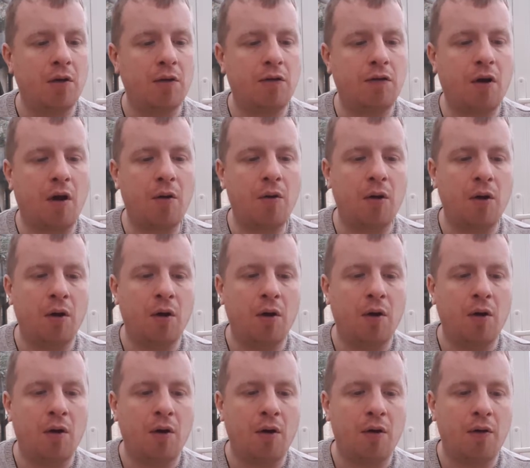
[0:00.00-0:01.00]
So
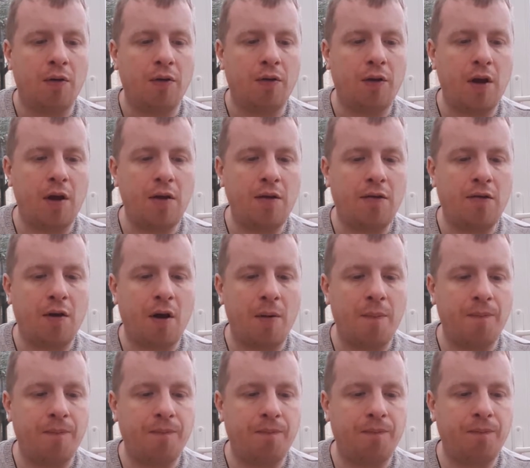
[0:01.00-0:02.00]
these,
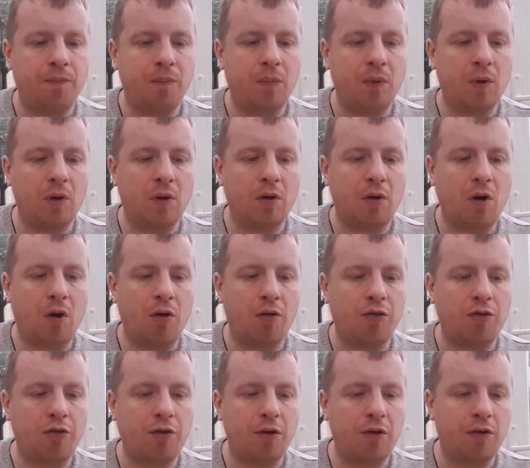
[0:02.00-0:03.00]
um,
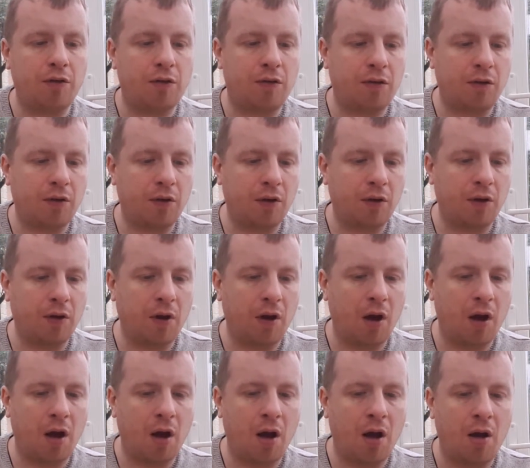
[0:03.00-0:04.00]
cartridges
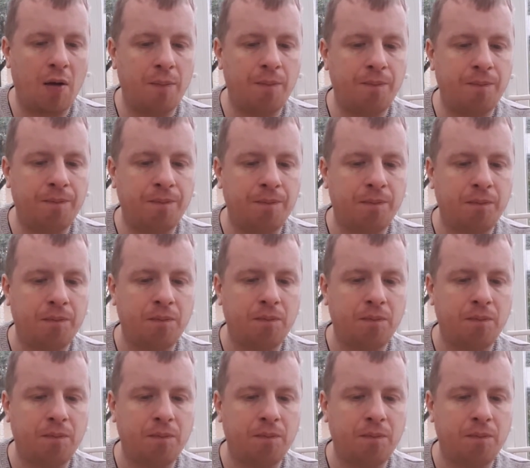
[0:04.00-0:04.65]
um,